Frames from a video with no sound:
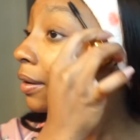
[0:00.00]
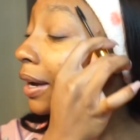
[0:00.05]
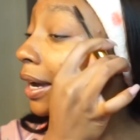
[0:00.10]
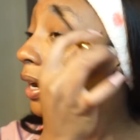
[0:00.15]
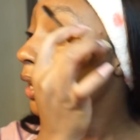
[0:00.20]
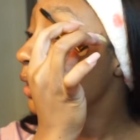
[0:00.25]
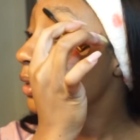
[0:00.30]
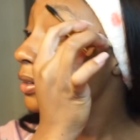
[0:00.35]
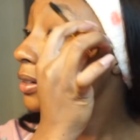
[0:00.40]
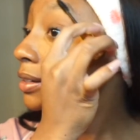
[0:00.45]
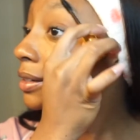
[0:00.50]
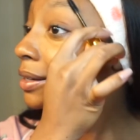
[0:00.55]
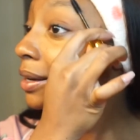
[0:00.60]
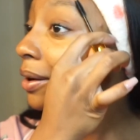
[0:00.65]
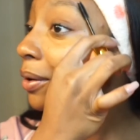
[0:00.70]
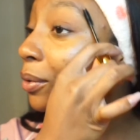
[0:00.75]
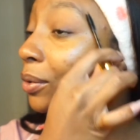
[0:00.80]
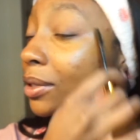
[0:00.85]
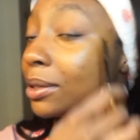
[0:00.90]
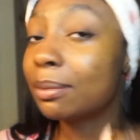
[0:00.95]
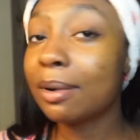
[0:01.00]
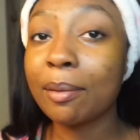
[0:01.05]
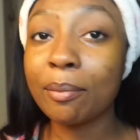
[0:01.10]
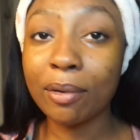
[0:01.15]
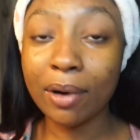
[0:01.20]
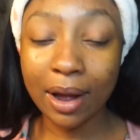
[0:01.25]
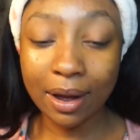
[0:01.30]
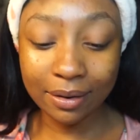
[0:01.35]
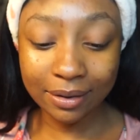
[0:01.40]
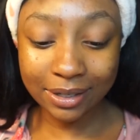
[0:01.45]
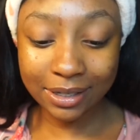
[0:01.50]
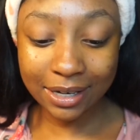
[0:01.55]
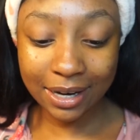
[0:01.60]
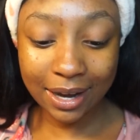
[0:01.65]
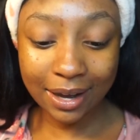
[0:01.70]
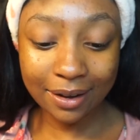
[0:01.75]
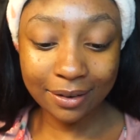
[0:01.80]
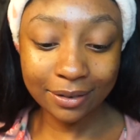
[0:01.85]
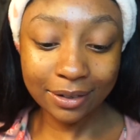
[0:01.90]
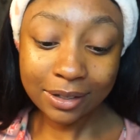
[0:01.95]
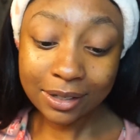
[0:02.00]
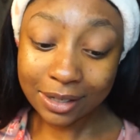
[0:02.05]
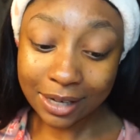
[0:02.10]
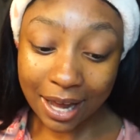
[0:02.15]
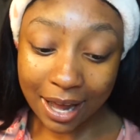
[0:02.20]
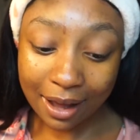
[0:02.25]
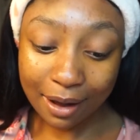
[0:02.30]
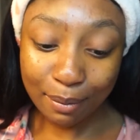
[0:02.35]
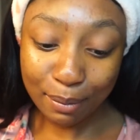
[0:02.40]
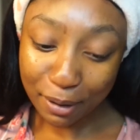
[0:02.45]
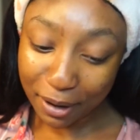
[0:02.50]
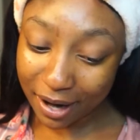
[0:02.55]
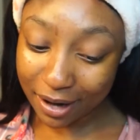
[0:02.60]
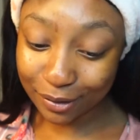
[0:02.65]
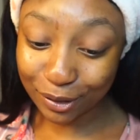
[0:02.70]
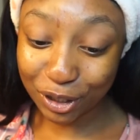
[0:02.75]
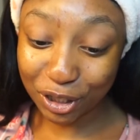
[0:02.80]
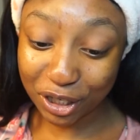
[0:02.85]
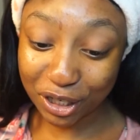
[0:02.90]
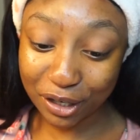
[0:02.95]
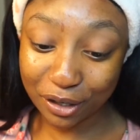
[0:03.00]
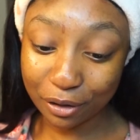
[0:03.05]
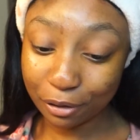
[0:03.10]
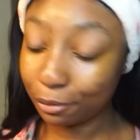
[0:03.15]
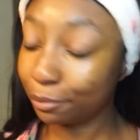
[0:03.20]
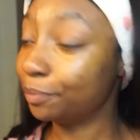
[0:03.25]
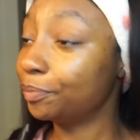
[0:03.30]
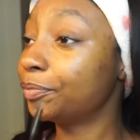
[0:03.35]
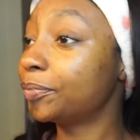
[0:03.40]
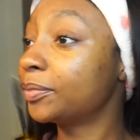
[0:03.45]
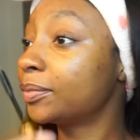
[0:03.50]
And it just holds my brows down. It's not a brow gel.